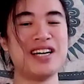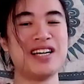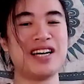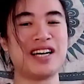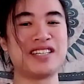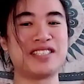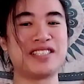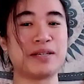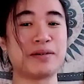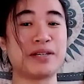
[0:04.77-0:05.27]
a
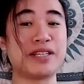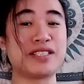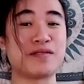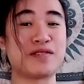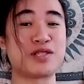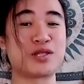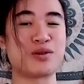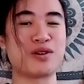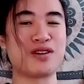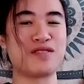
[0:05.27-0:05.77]
series of
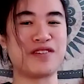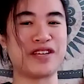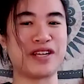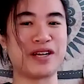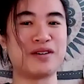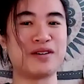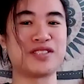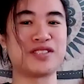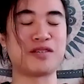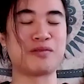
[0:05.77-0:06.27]
short
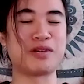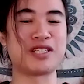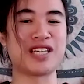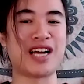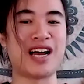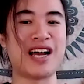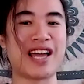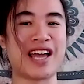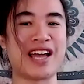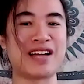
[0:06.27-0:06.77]
videos in which
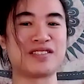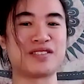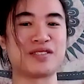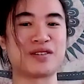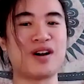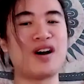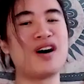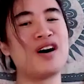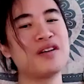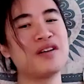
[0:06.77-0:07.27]
I answer
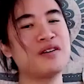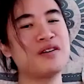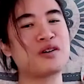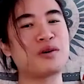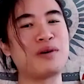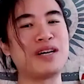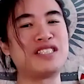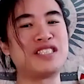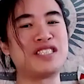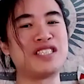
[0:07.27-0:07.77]
all your
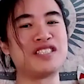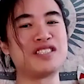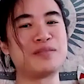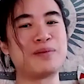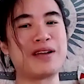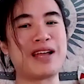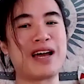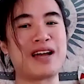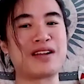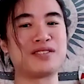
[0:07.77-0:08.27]
questions
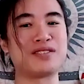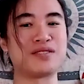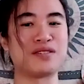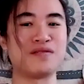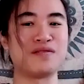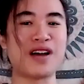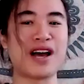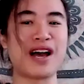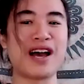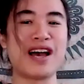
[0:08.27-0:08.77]
about how to
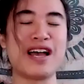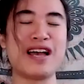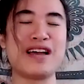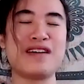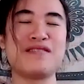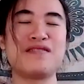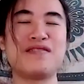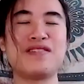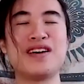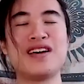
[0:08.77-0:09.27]

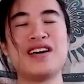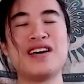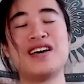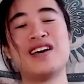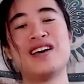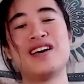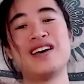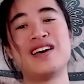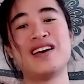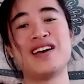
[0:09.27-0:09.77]
survive
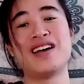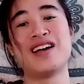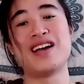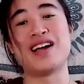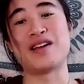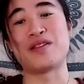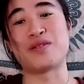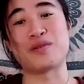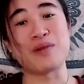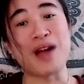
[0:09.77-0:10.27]

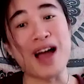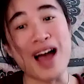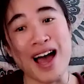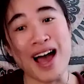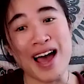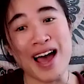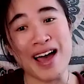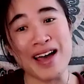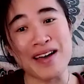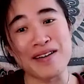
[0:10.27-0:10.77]
and
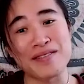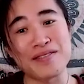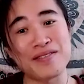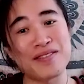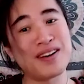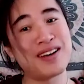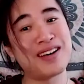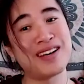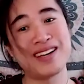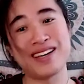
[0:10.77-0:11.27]
thrive
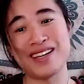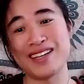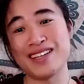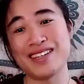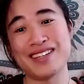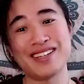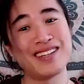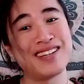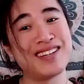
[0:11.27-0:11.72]
and